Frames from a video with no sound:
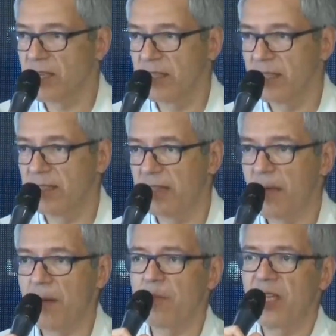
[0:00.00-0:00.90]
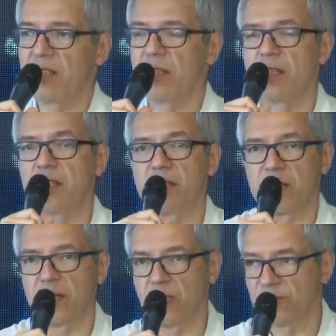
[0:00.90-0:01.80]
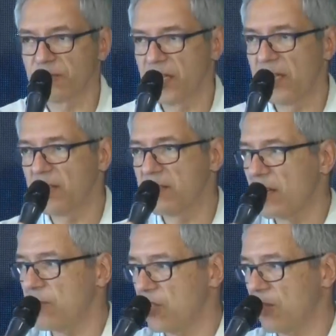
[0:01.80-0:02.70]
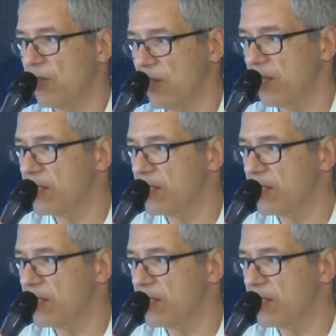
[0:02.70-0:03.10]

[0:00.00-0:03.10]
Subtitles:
and I mean it's kind of in cybersecurity,